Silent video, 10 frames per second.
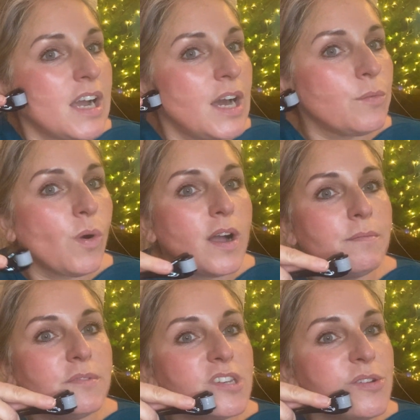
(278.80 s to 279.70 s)
and what
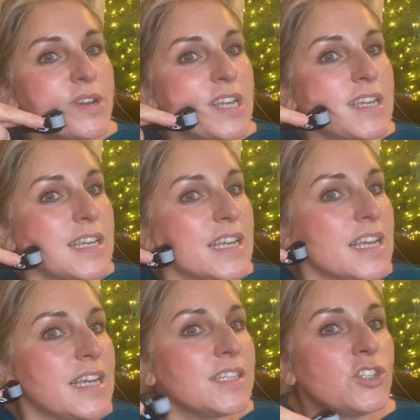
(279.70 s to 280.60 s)
I'm doing
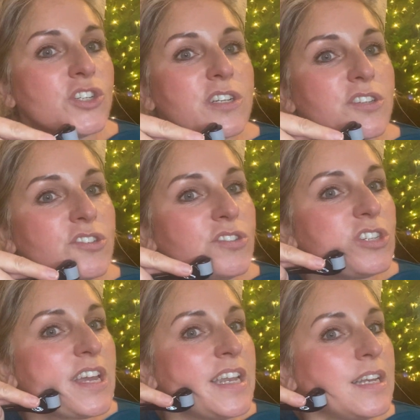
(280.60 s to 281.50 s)
is just
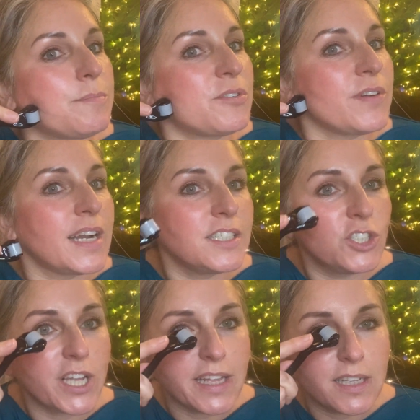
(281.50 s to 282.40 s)

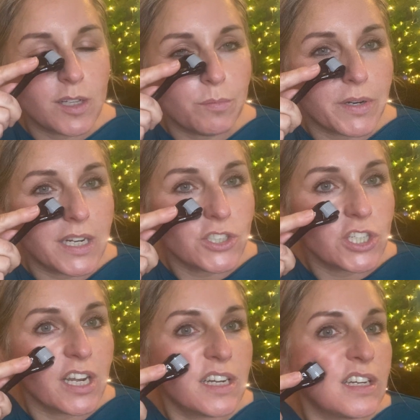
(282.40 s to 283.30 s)
providing gentle
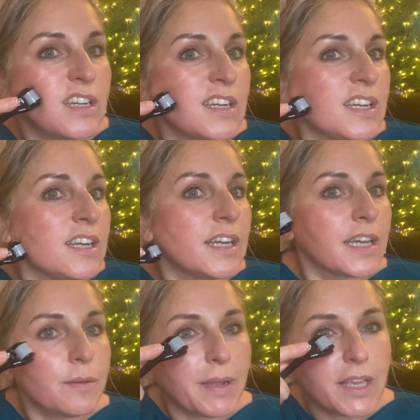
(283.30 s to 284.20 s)
pressure. I'm
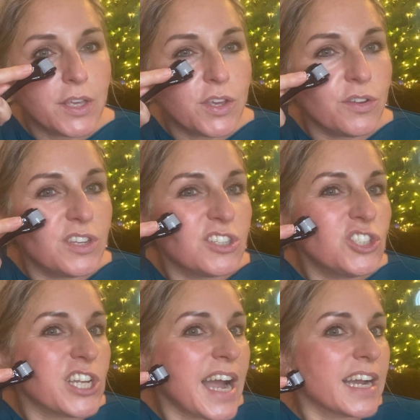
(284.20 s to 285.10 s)
going to make a
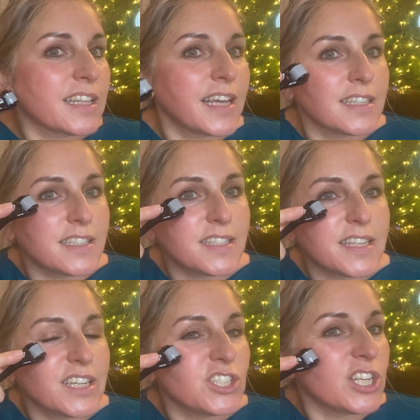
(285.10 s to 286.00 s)
Union Jack. That's
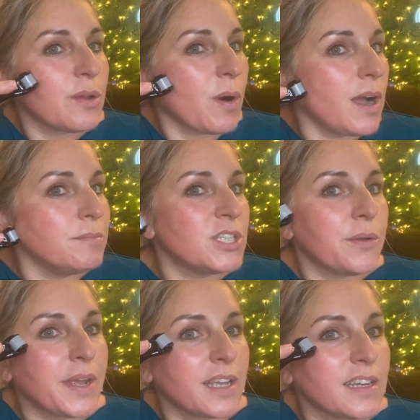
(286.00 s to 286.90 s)
essentially what I'm
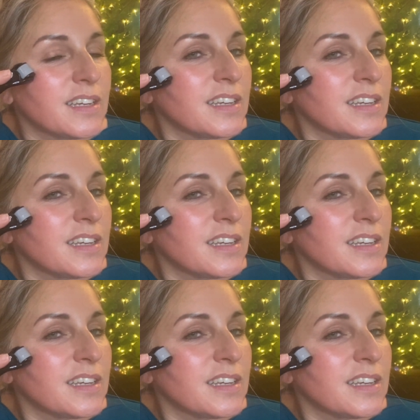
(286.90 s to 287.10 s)
doing.